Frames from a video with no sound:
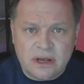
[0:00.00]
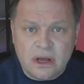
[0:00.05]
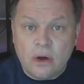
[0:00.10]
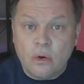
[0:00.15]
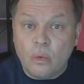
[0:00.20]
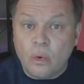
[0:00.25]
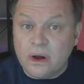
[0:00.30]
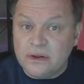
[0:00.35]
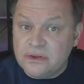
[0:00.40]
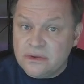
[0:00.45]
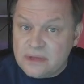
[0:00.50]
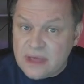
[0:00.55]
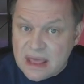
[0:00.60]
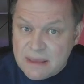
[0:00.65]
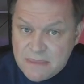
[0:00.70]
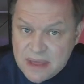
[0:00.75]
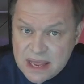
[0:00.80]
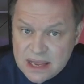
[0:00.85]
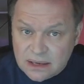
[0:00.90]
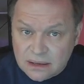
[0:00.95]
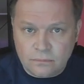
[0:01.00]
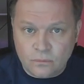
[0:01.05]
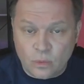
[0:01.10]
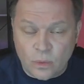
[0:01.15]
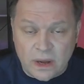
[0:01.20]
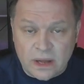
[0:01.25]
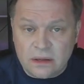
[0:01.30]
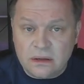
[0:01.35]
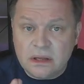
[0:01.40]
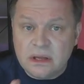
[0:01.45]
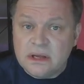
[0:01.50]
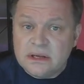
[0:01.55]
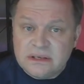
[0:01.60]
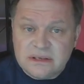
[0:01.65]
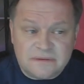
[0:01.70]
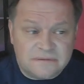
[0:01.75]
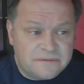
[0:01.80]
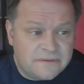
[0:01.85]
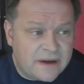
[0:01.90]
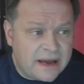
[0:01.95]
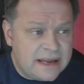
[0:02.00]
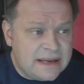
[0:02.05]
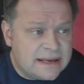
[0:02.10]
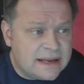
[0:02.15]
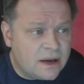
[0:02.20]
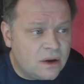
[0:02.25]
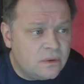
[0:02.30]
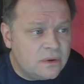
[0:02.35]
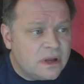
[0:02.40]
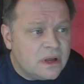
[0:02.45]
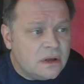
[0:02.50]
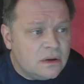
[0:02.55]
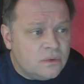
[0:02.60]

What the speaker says: What do they mean? Well, to find out,